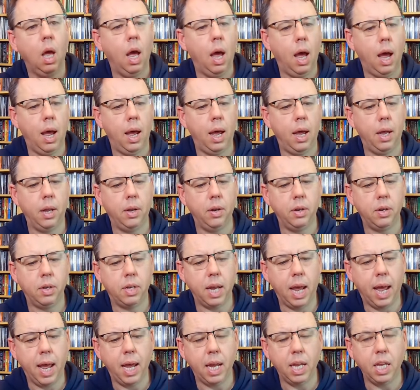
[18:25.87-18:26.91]
And
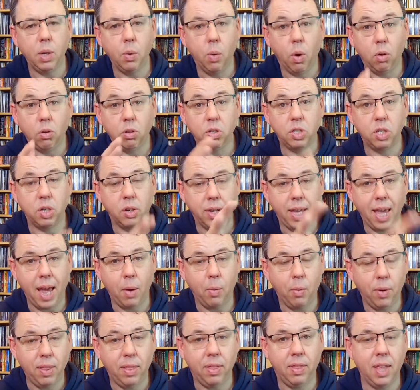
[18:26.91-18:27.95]
you also get
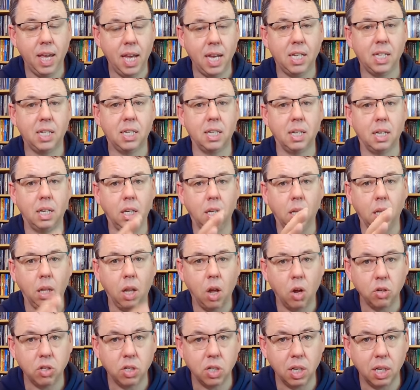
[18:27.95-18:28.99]
with this a
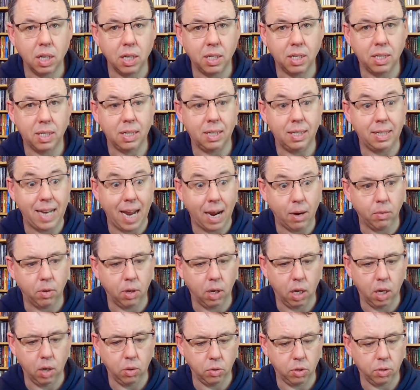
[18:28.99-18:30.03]
lossless
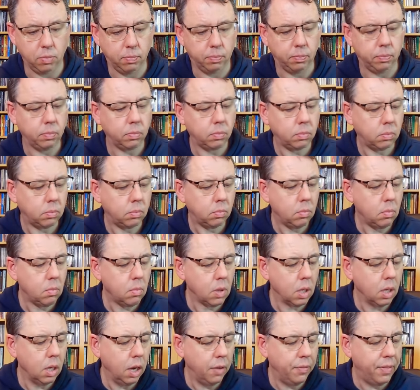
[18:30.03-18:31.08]
download
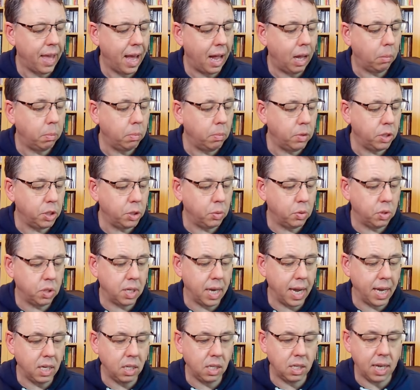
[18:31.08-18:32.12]
of the album, which was
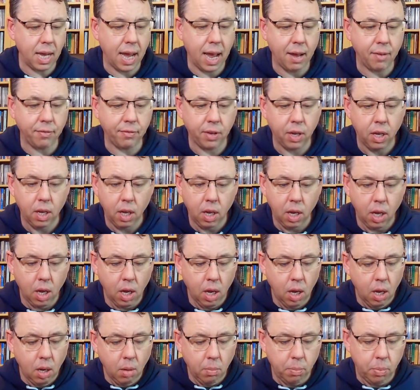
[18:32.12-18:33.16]
nice to have.
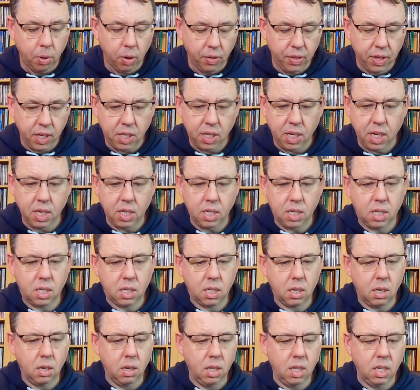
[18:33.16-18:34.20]
But this
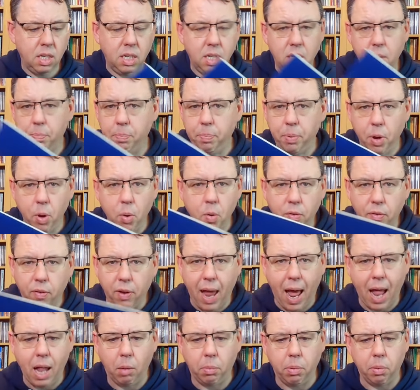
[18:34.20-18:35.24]
is a beautiful
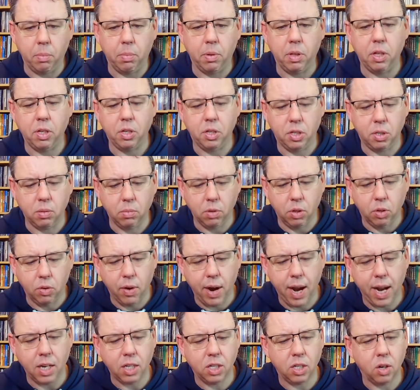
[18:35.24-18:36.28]
album. There's some
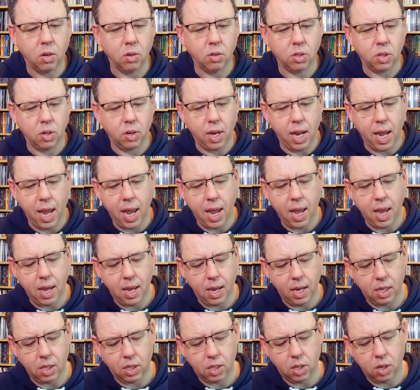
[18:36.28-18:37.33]
great songs on here.
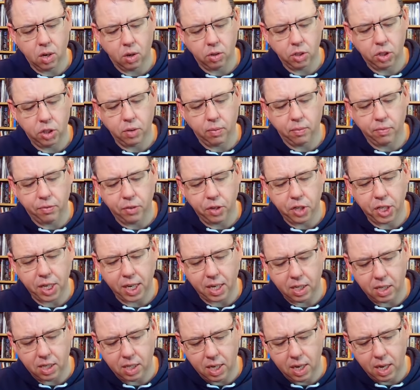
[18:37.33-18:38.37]
It's got John
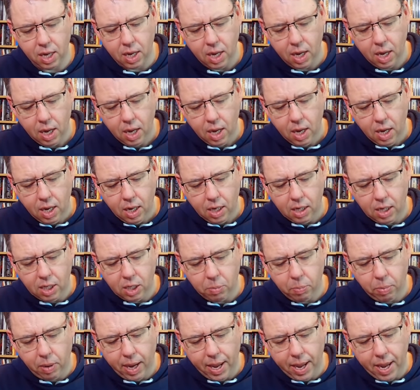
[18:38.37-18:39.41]
Frusciante
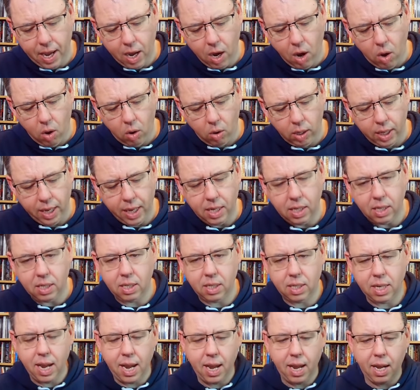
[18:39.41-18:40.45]
displaying all
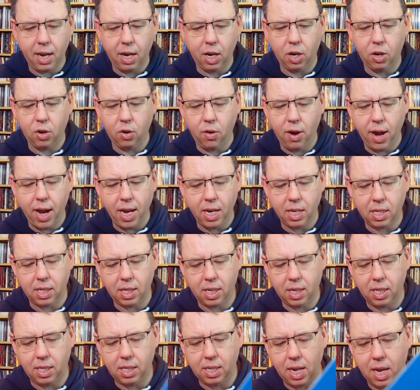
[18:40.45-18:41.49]
his great
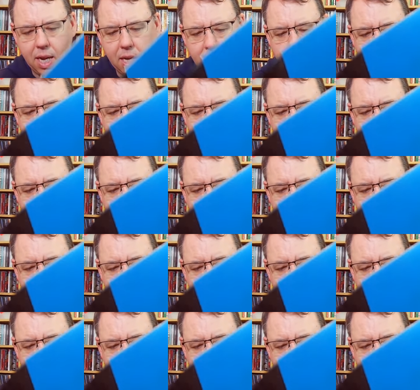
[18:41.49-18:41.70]
guitar